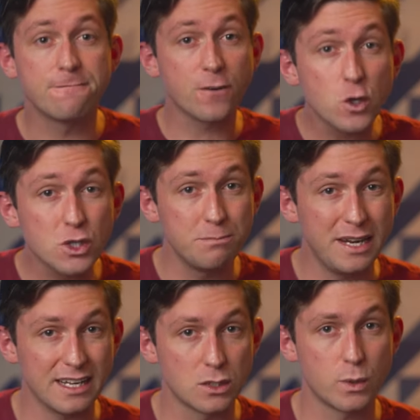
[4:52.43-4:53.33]
first first
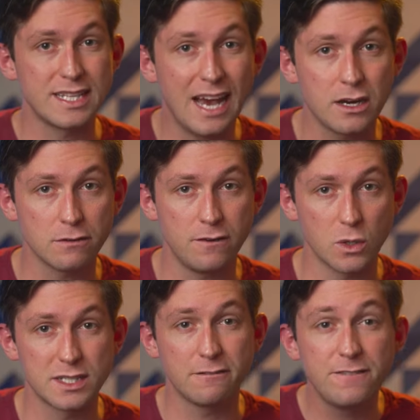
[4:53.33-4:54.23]
meetings with Tiger
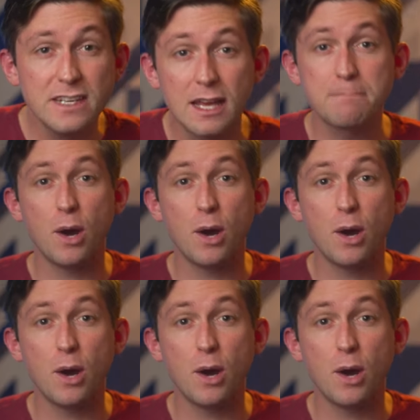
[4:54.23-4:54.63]
folks that feel like